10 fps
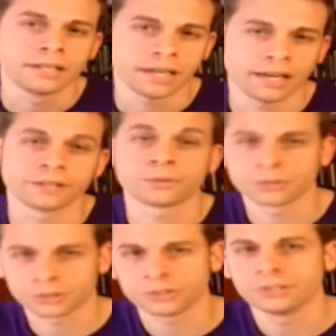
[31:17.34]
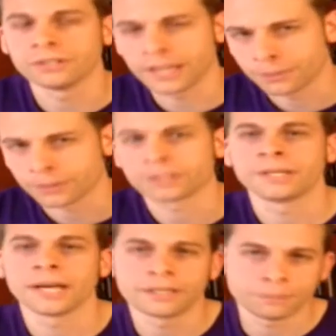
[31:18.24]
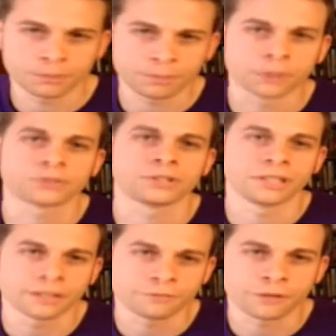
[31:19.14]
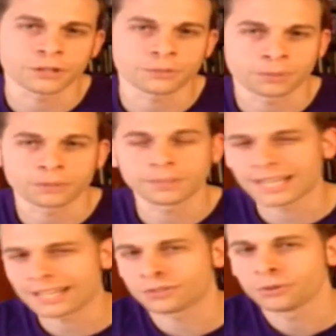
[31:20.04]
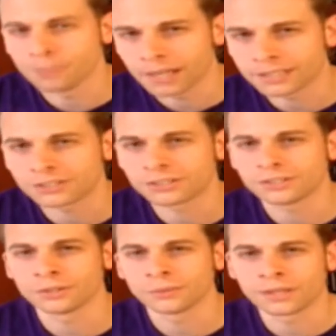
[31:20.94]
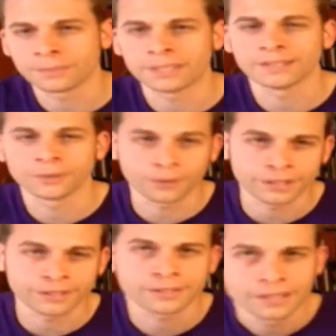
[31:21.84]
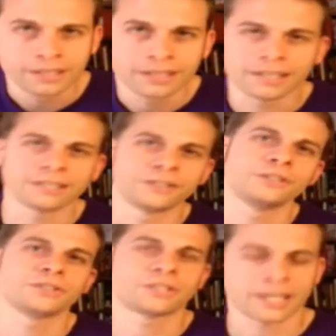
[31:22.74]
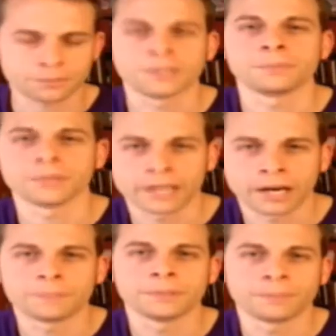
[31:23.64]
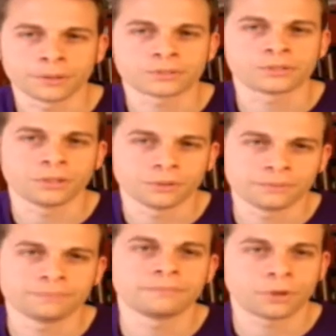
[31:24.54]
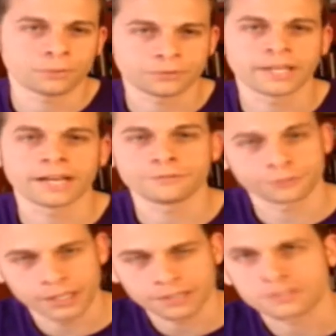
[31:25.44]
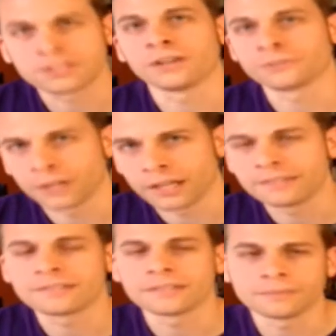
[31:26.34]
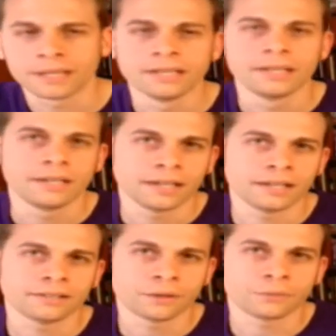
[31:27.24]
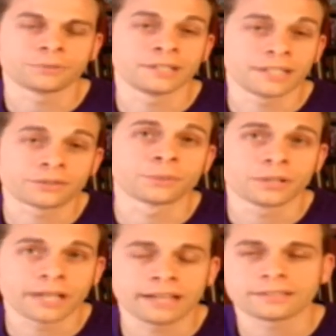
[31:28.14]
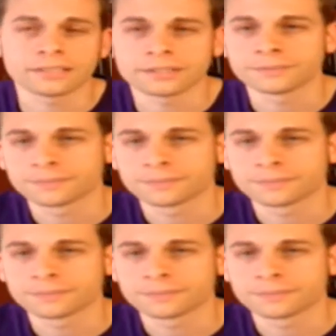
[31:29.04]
And of course, you know, network. You got to be posting it on Facebook, but not too much. You don't want to be annoying. You know, you just ask people to help you post too, and hopefully have friends tell friends, and hopefully get the word out there.